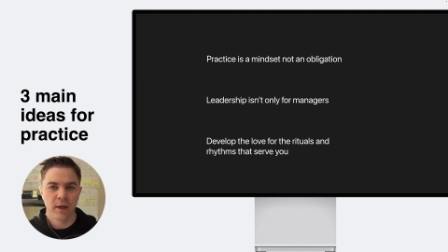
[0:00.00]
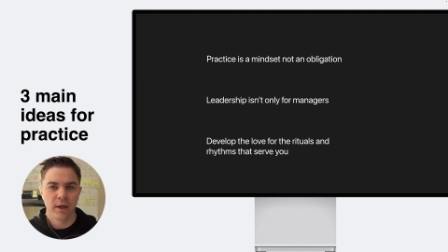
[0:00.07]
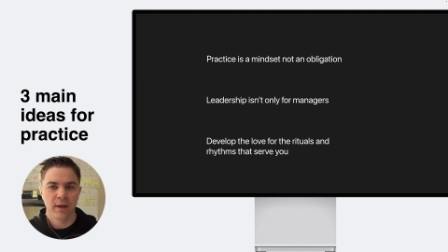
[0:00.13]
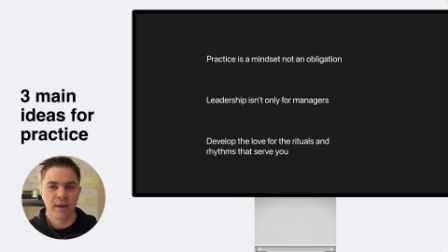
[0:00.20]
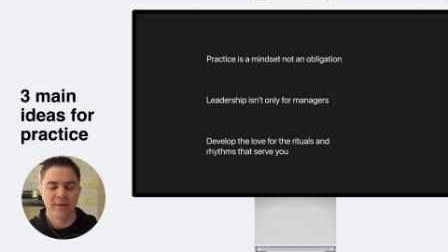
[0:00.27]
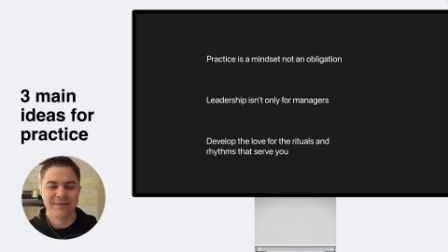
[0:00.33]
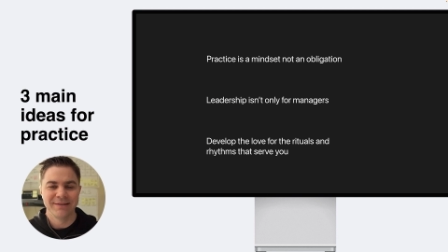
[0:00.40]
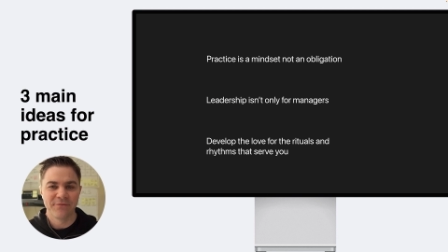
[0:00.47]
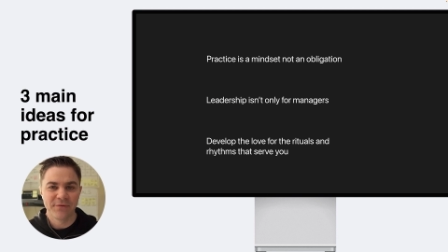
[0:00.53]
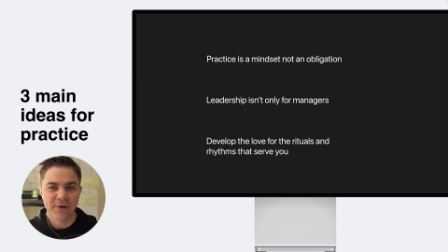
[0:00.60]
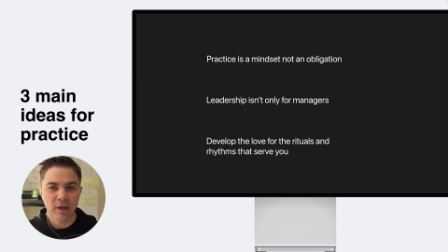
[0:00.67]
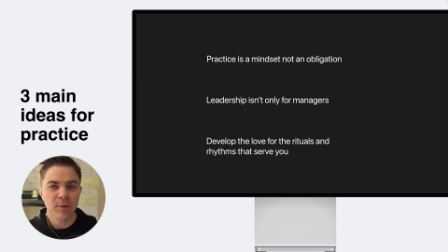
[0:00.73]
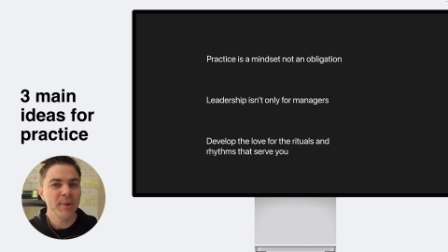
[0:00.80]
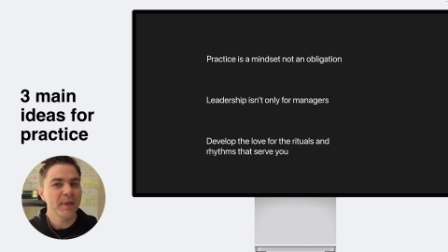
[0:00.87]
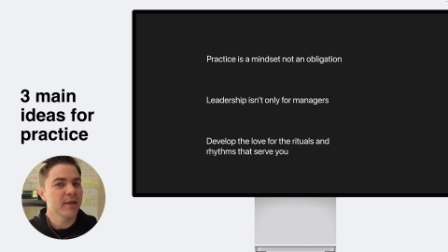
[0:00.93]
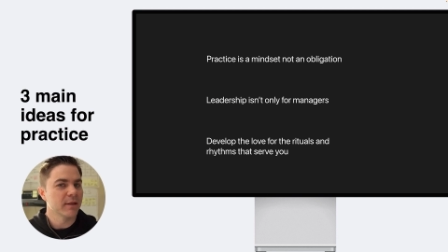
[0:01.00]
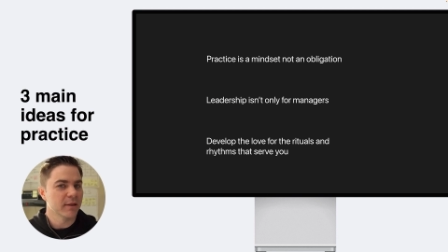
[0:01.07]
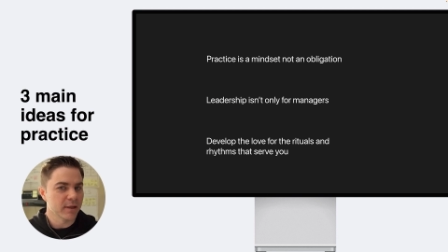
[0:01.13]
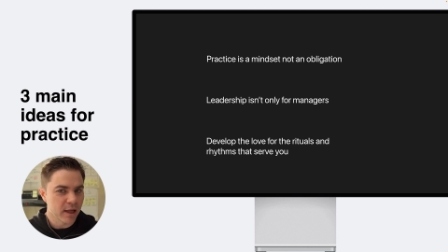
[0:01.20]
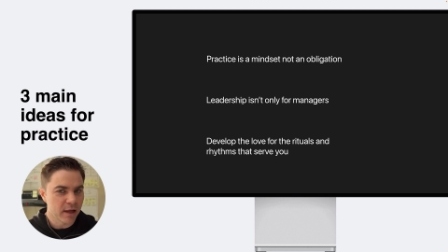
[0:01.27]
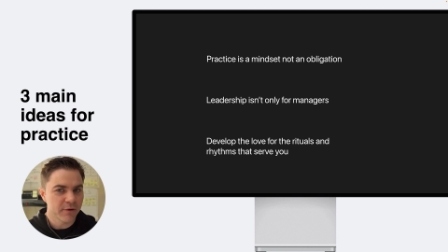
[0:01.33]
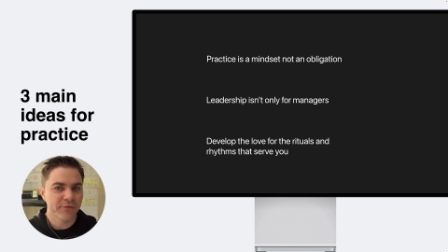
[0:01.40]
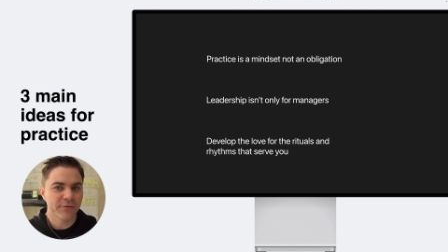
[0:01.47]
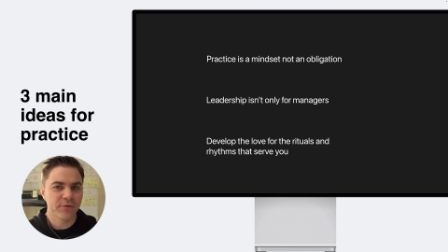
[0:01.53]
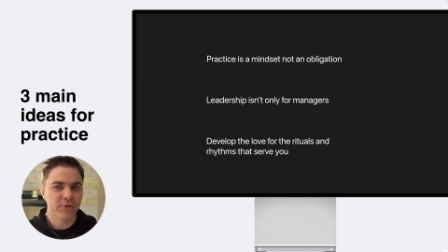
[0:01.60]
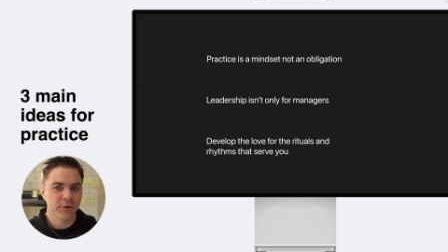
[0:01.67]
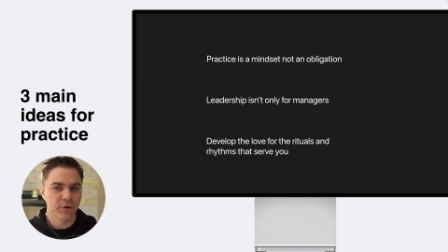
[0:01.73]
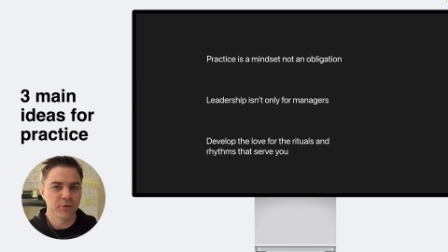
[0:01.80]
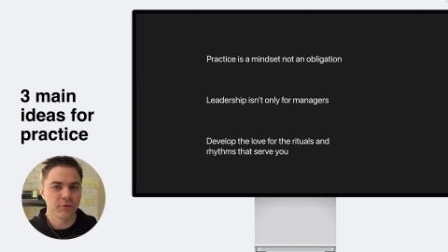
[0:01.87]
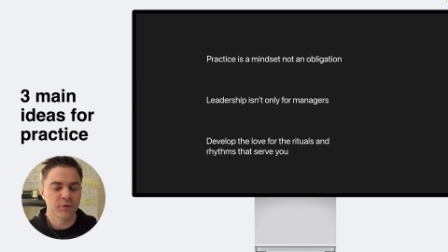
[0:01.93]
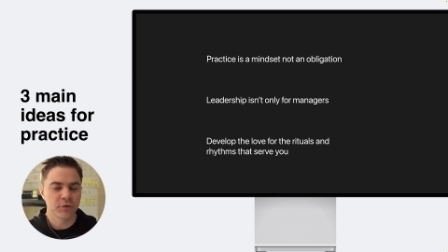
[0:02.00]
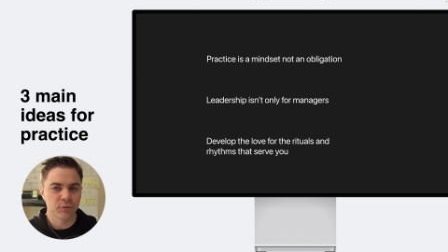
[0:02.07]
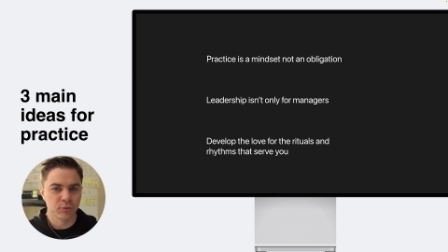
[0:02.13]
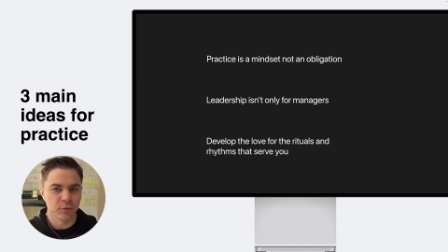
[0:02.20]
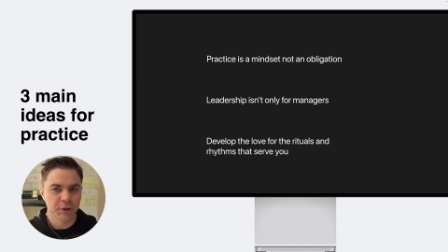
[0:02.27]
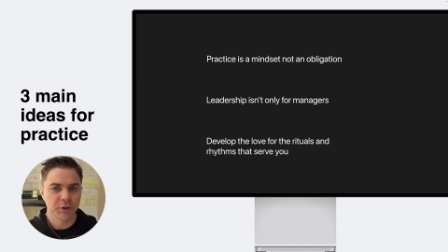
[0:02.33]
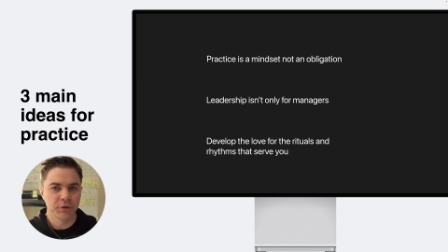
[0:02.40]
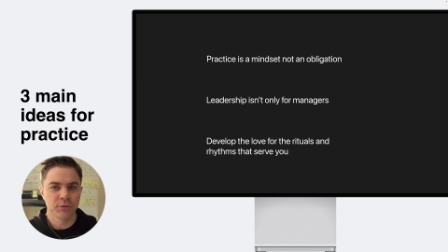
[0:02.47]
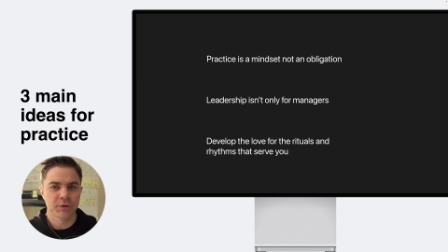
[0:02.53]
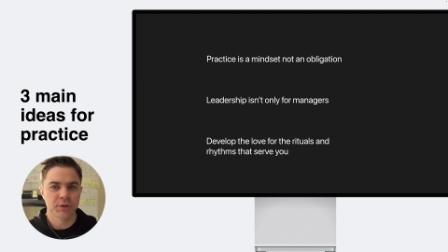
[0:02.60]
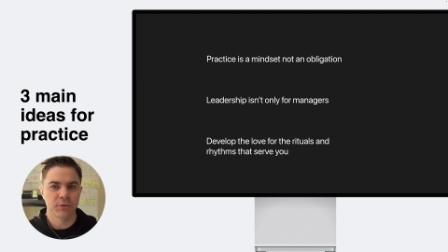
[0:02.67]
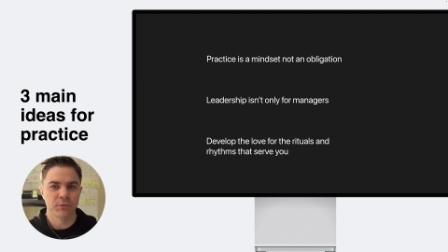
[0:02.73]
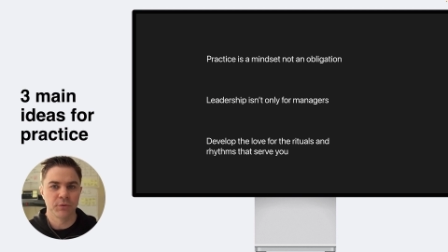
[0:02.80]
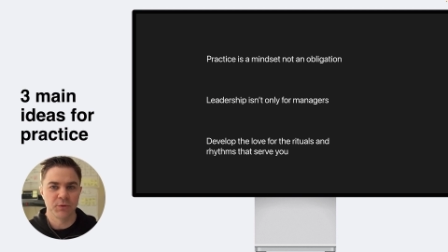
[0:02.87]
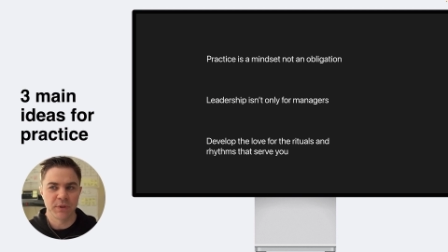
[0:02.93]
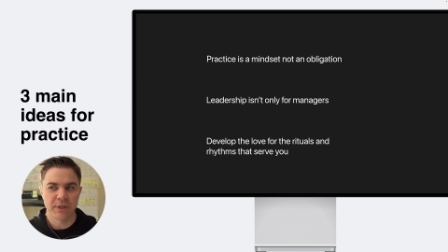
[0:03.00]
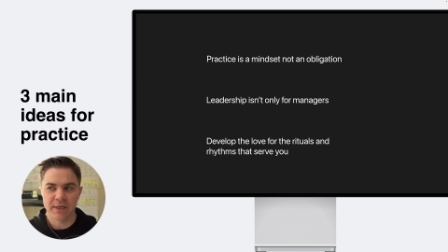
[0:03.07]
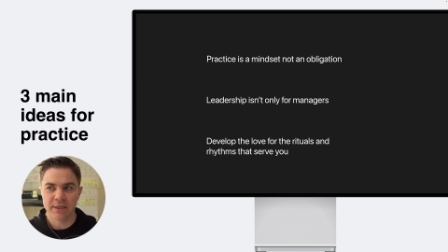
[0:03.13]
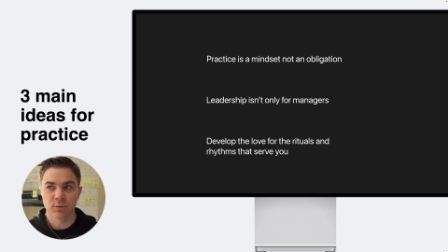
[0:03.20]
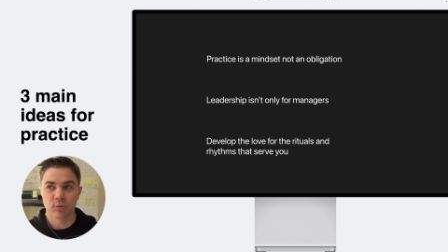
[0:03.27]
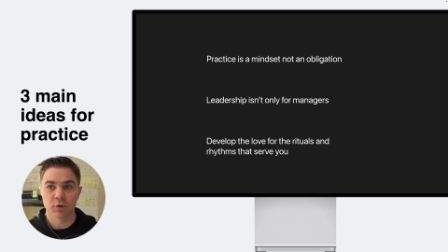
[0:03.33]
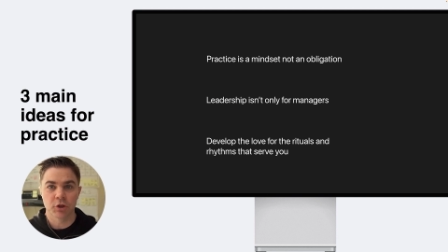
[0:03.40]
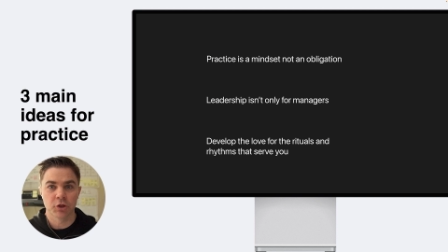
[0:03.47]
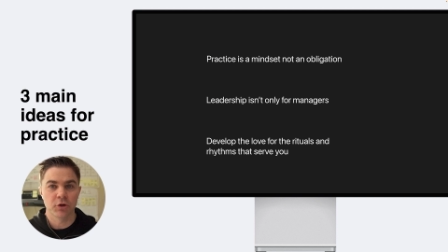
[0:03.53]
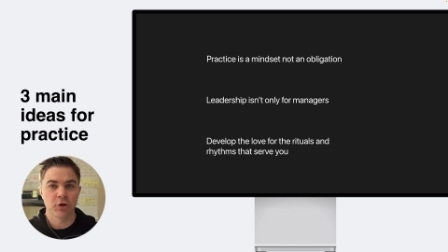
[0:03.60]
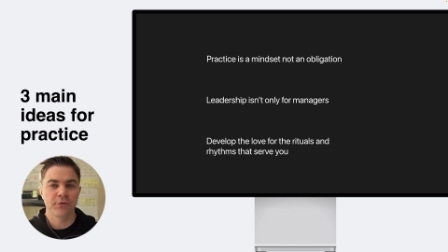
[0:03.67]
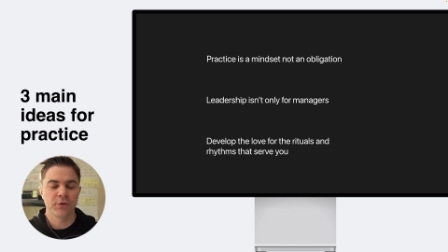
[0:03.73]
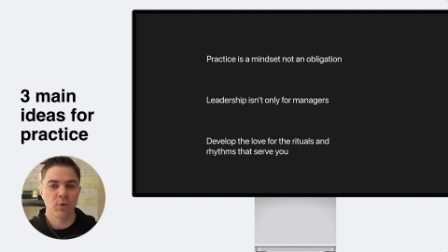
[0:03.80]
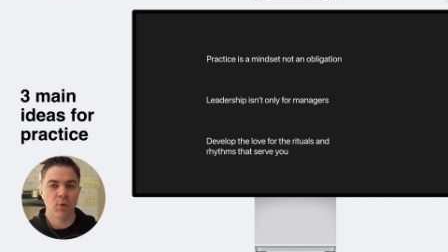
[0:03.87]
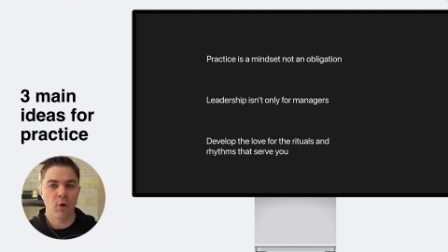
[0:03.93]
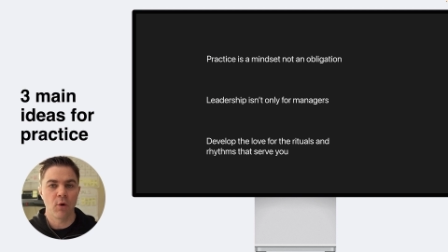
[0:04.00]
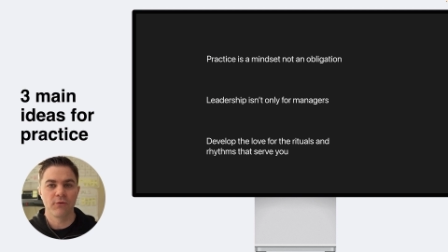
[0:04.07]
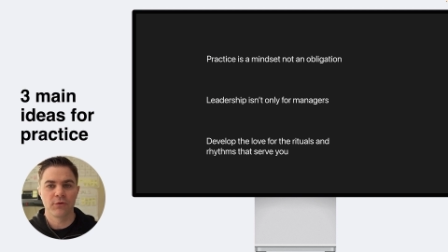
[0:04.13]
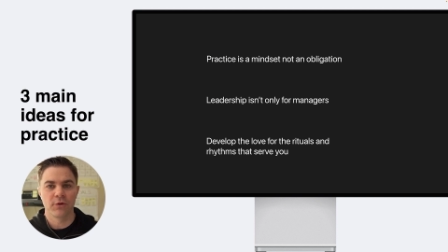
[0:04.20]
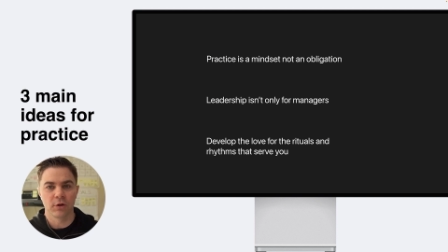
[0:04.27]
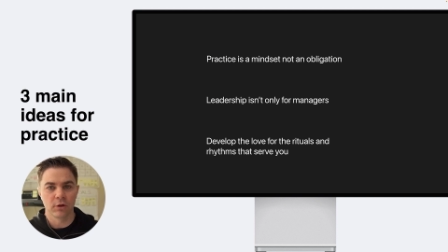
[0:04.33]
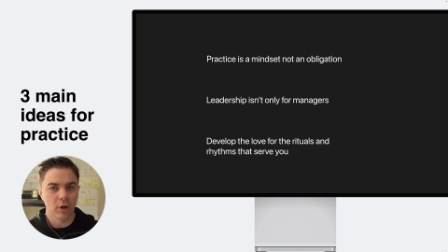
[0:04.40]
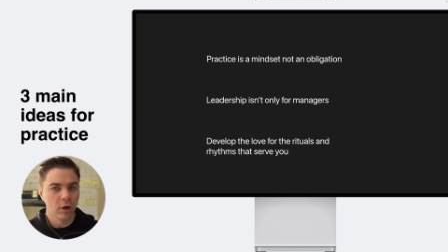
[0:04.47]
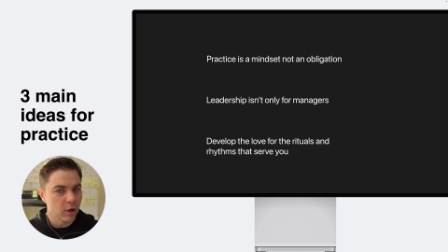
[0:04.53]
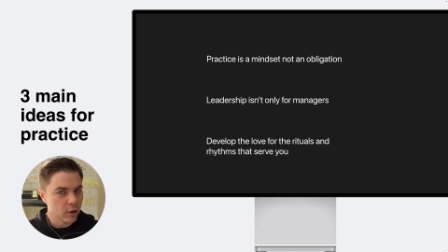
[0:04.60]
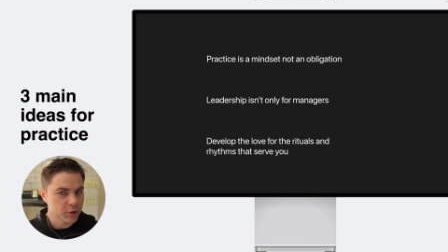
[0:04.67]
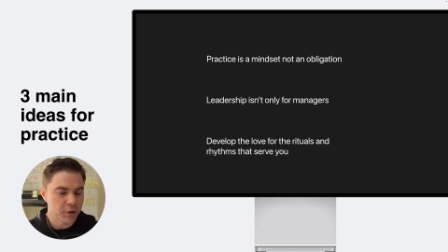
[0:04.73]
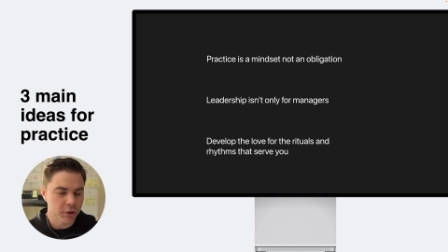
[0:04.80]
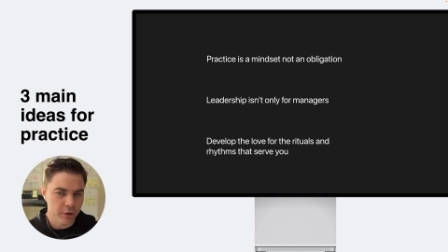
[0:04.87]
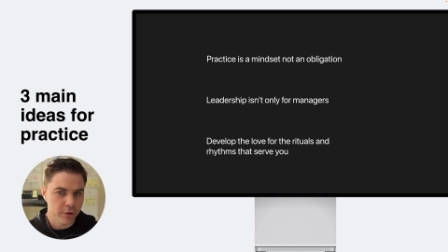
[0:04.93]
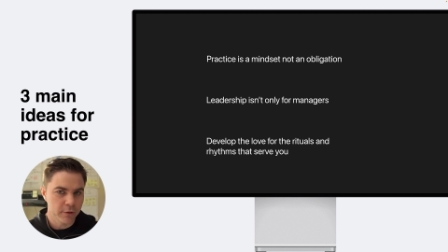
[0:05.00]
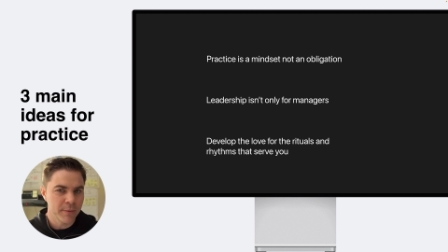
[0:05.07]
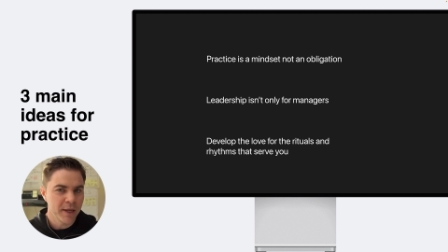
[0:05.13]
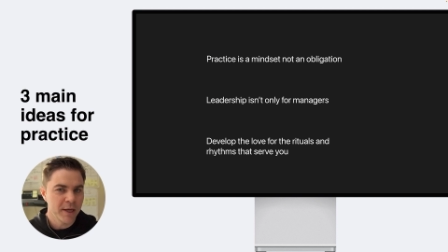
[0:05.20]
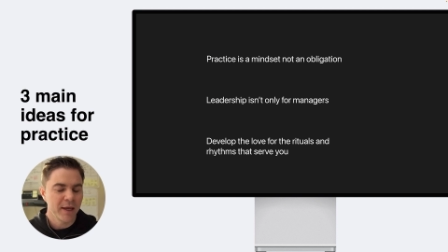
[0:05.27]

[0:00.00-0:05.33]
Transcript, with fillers: Developing a love for those rituals and routines will serve you over the long term.